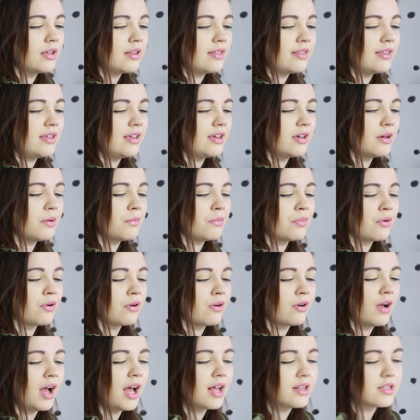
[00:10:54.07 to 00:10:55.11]
The
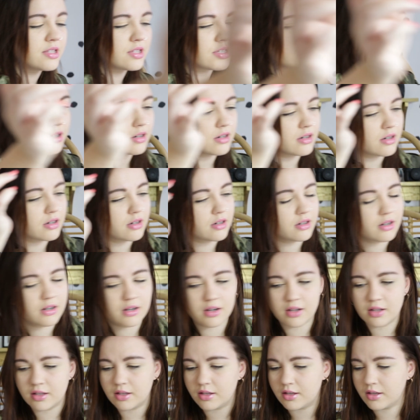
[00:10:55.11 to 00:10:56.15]

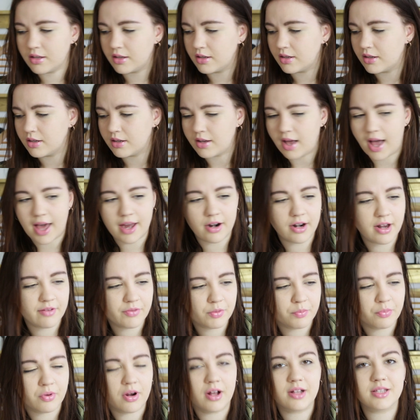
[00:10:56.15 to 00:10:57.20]
bronzer. I don't have
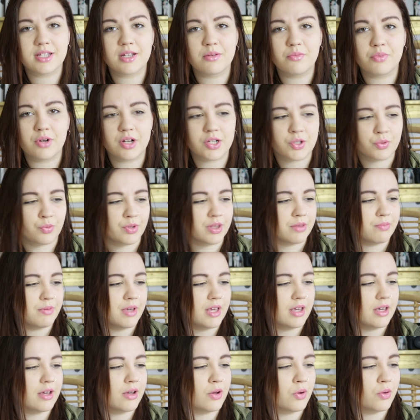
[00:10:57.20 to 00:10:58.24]
a bronzing brush with
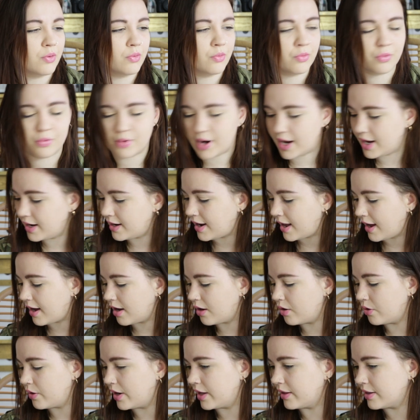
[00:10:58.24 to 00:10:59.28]
me right
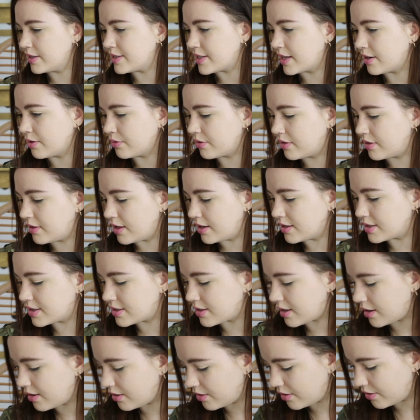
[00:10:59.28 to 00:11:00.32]
now, at least I don't think
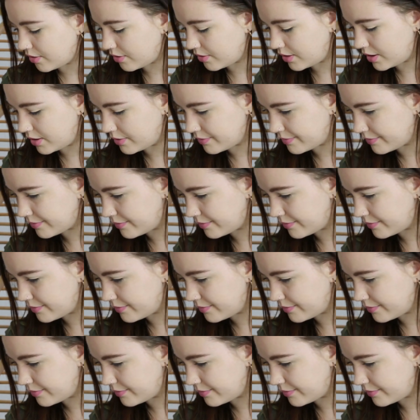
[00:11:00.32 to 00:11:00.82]
so.